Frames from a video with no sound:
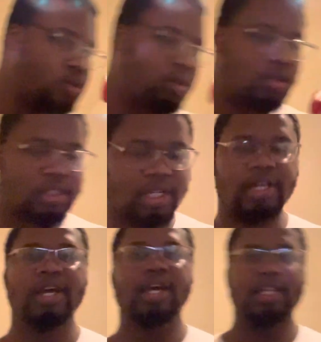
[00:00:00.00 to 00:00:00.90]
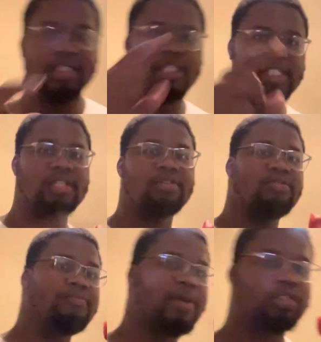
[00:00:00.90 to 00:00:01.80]
You know what I'm saying? This
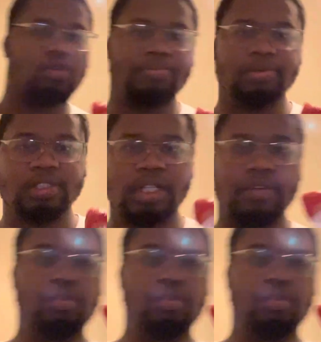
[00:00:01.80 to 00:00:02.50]
makes you appreciate